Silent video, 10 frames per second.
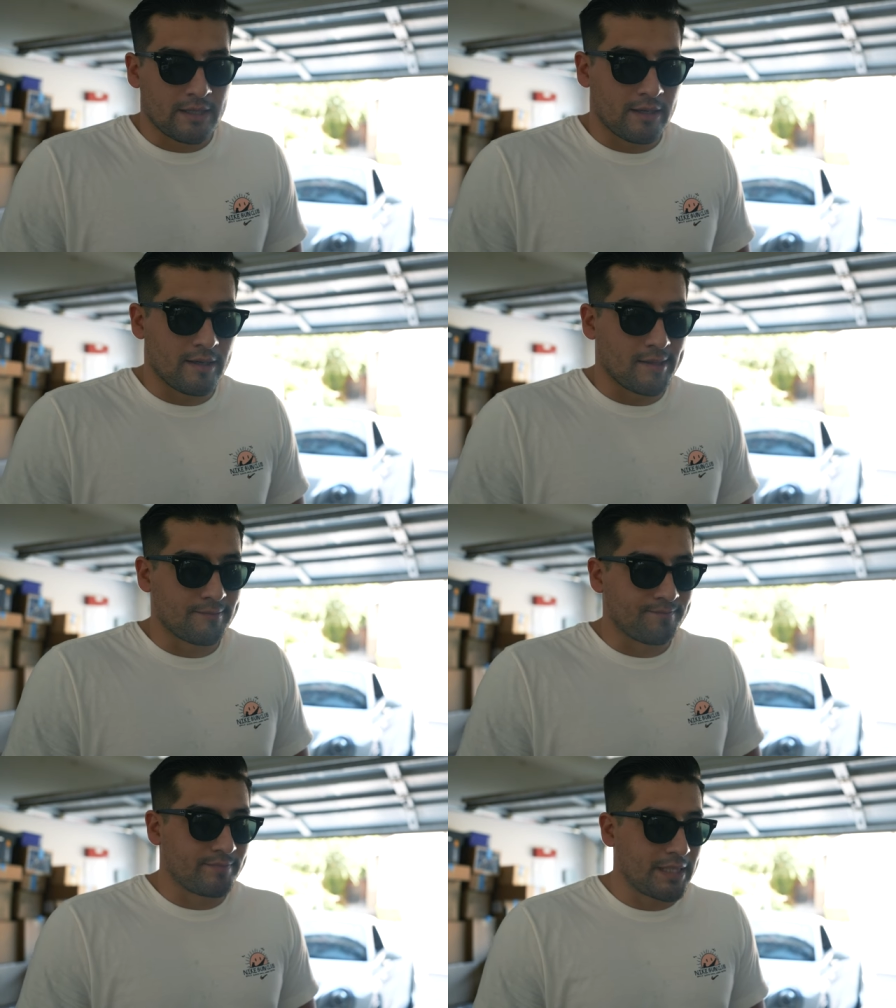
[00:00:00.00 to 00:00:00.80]
Um,
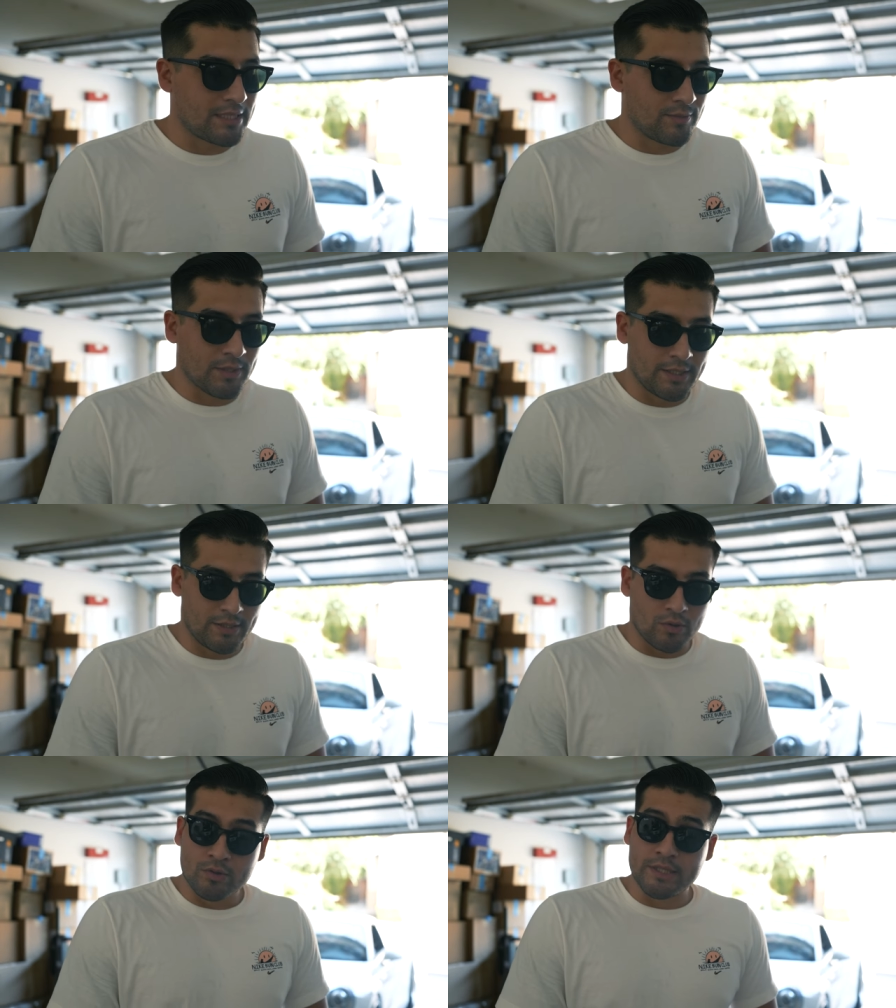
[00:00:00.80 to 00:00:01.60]
that's really
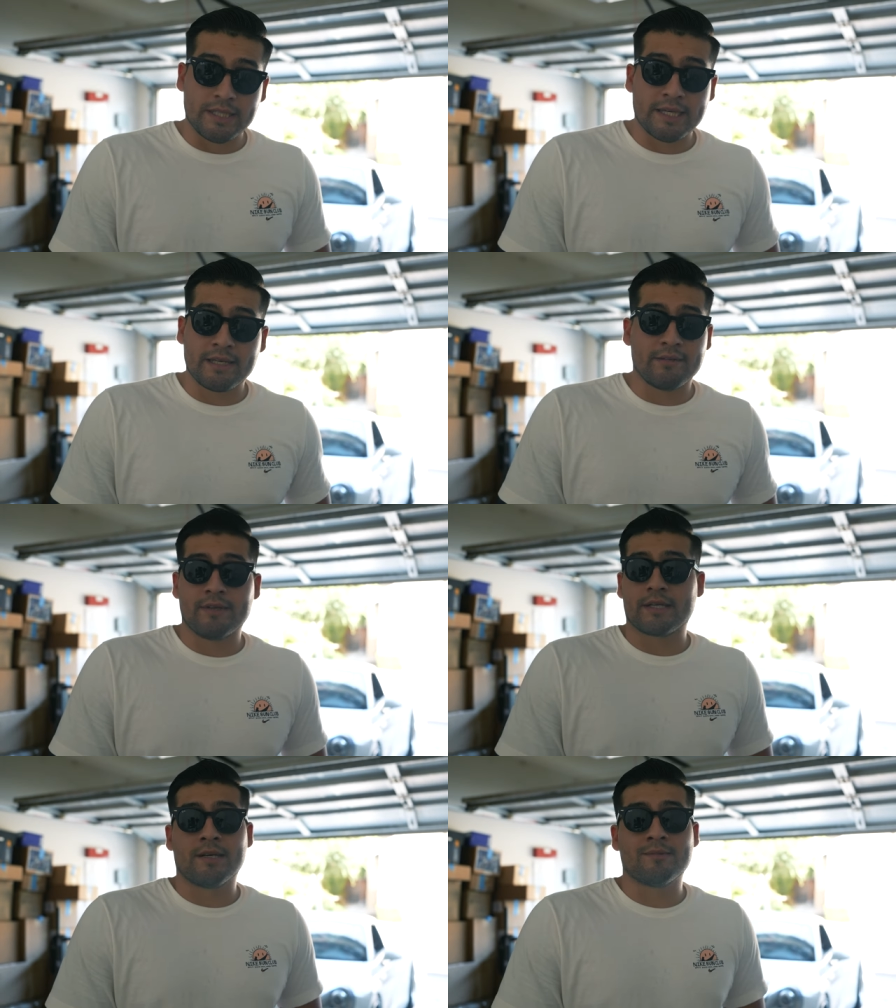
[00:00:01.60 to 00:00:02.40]
the only negative
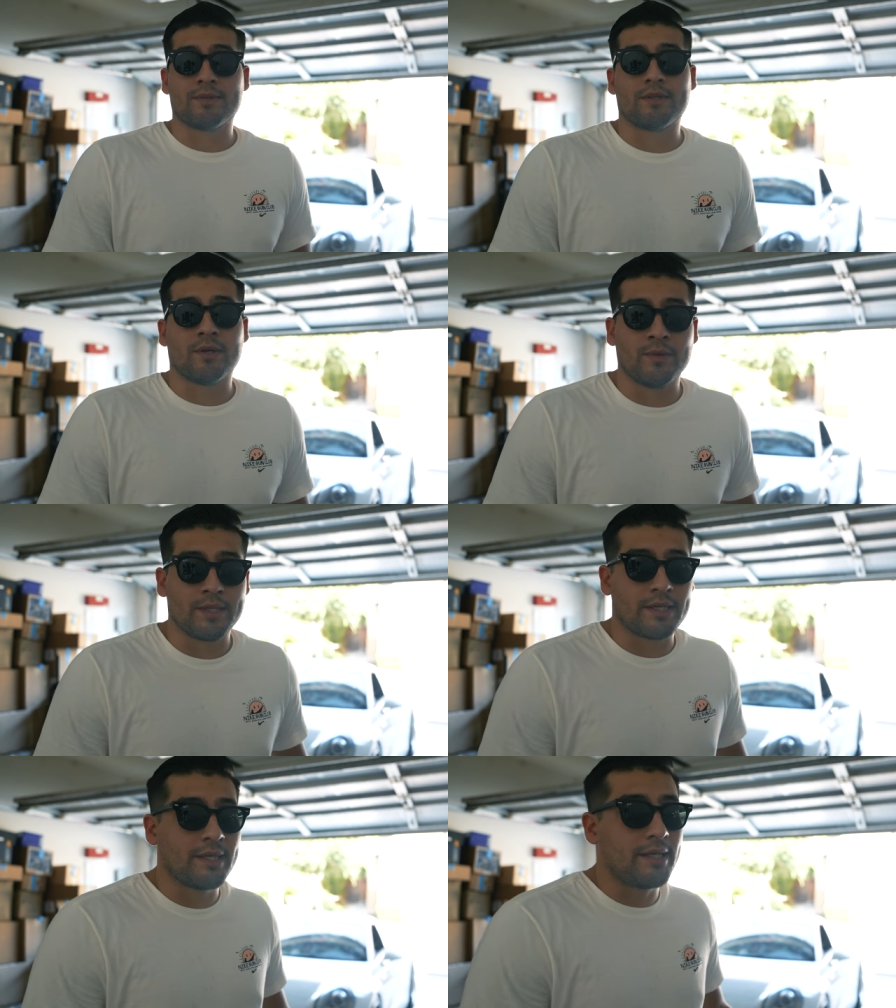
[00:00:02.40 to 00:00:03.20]
that comes with
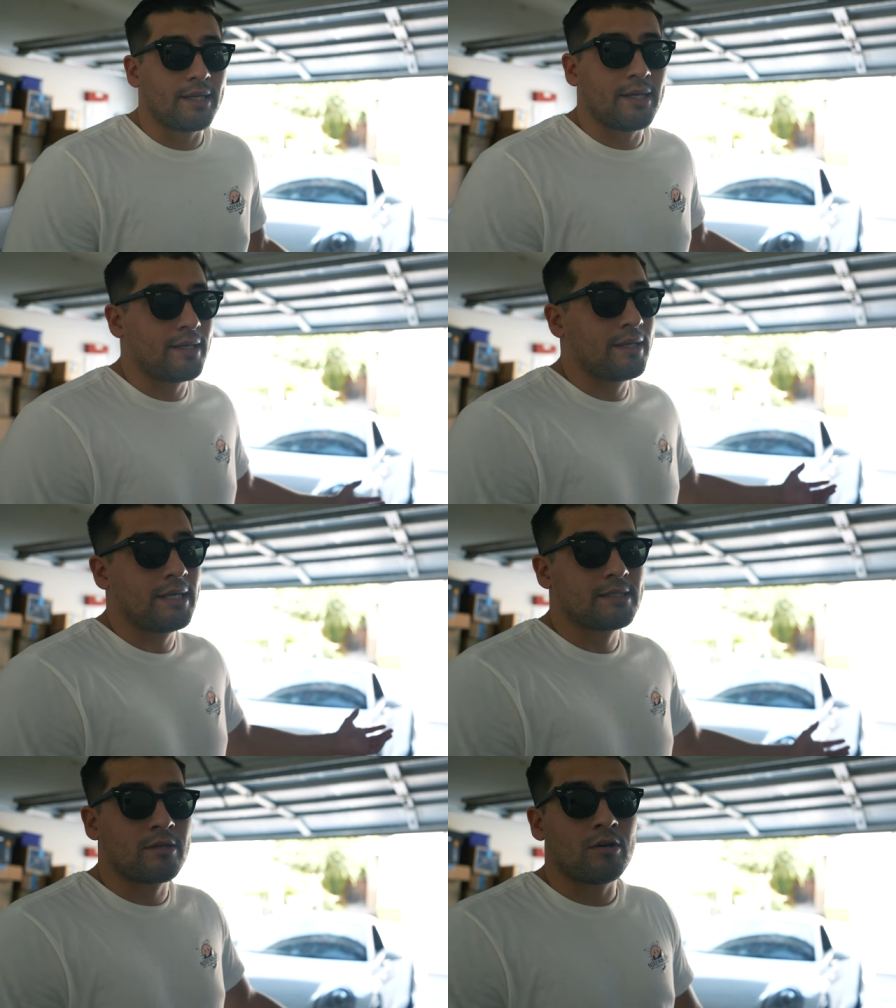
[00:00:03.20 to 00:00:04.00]
owning a, a
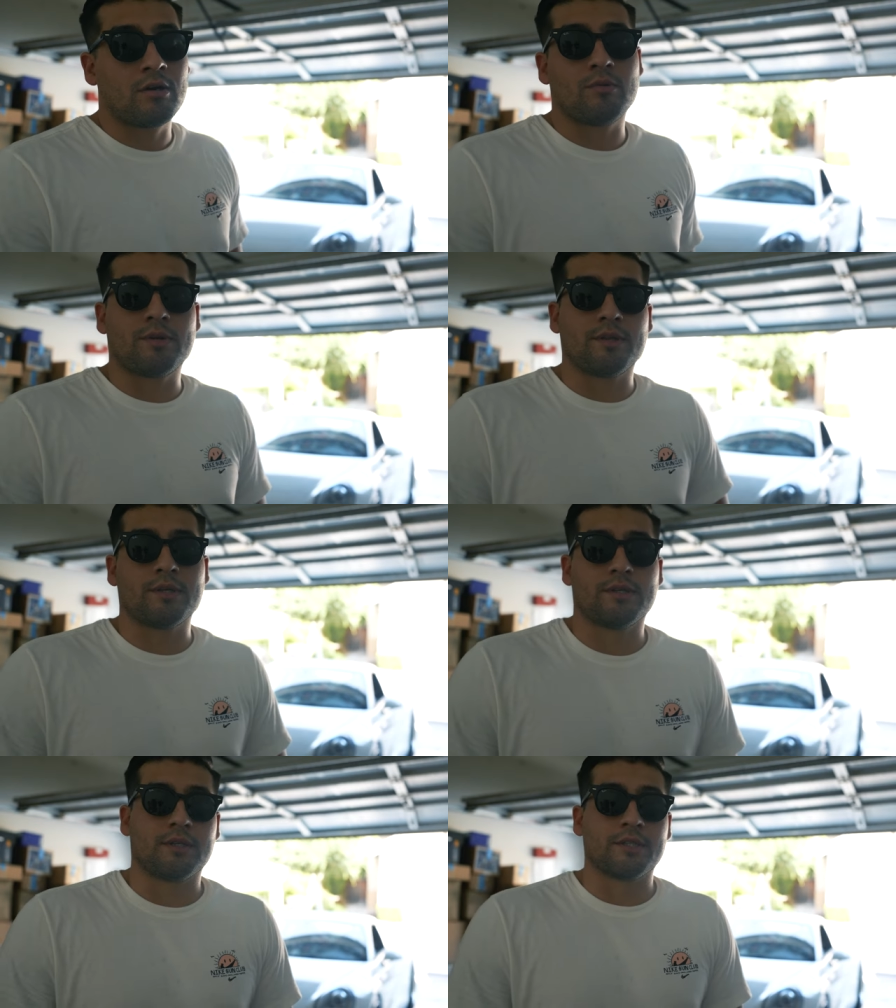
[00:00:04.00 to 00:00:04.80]
nice car with
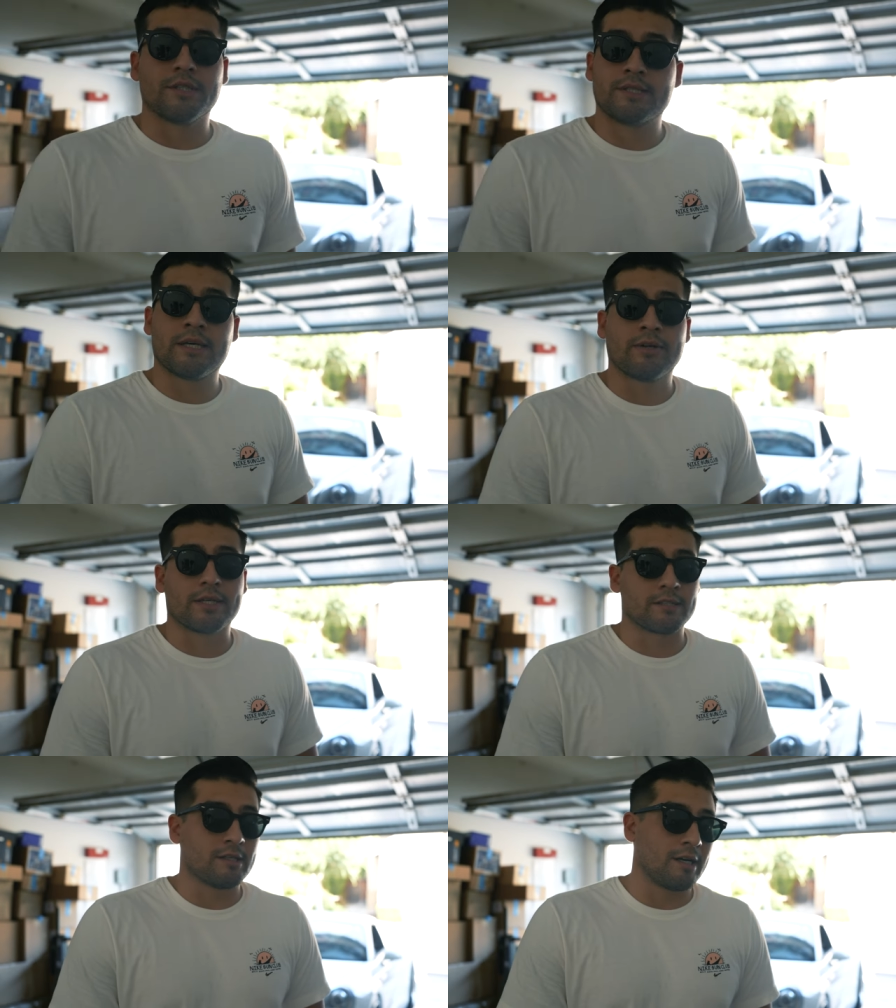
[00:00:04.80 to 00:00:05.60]
a, a good sounding
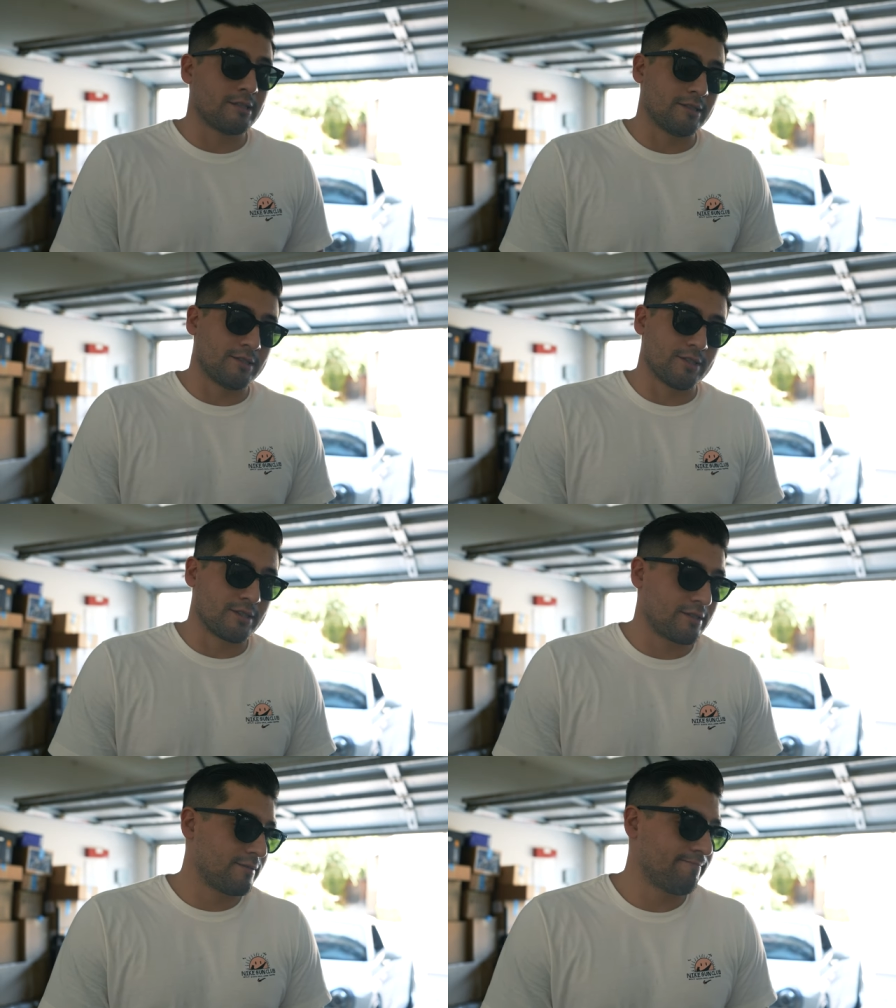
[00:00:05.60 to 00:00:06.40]
exhaust, is
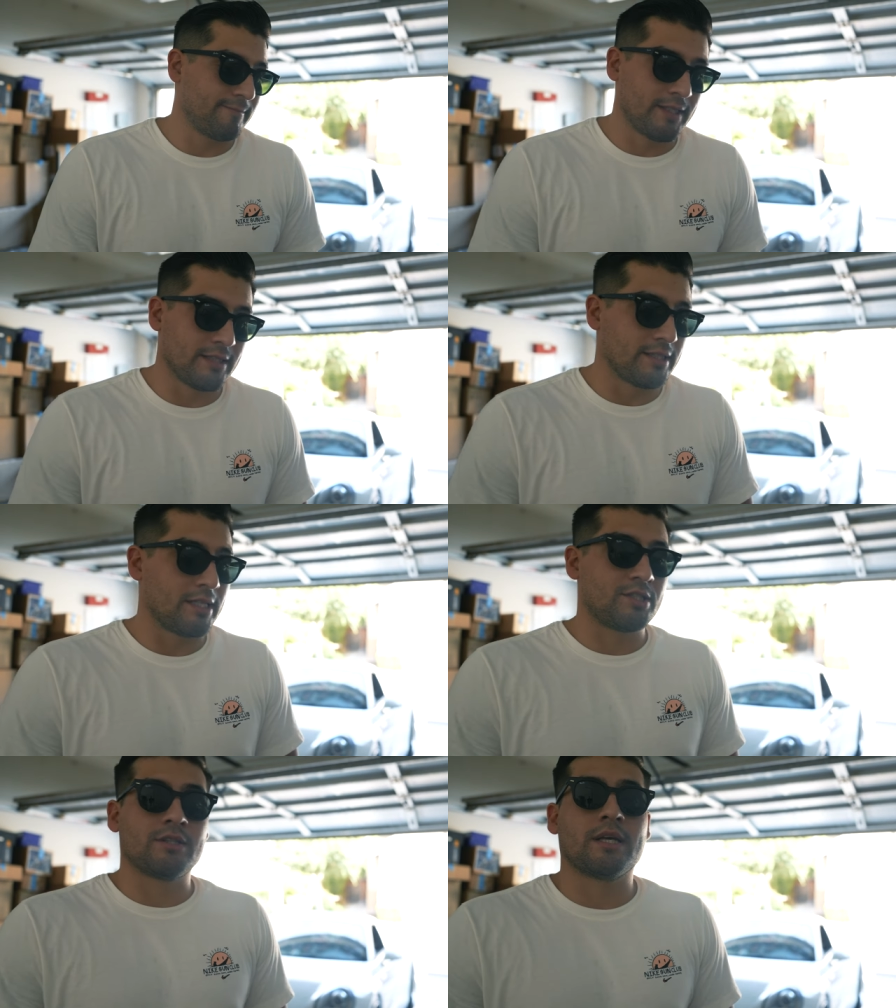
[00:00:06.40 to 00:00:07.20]
just the
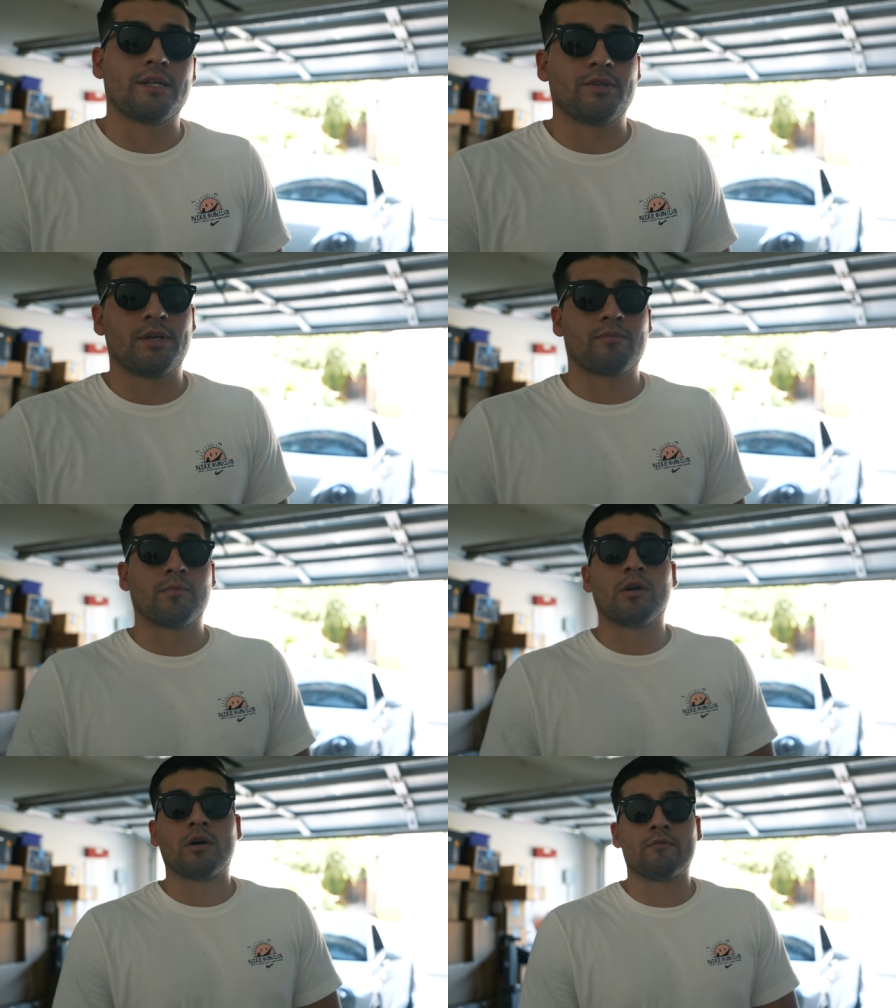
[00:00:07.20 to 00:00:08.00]
attention that you get
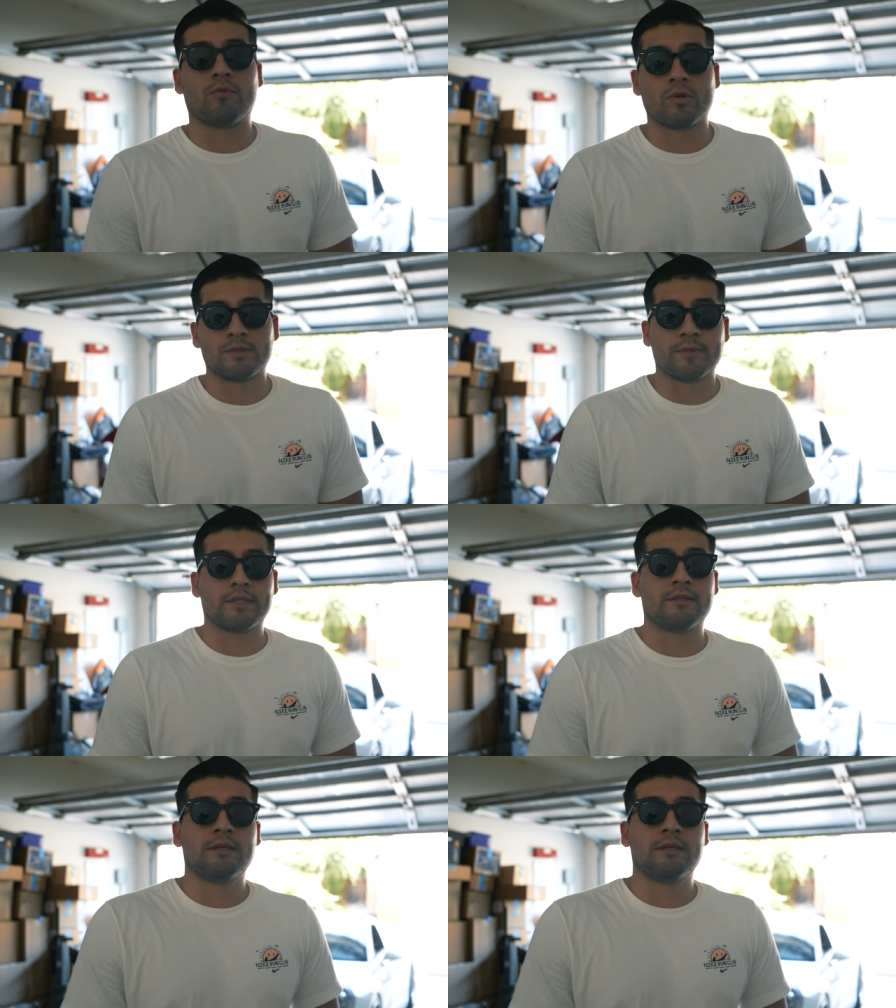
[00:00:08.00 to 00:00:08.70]
from law enforcement.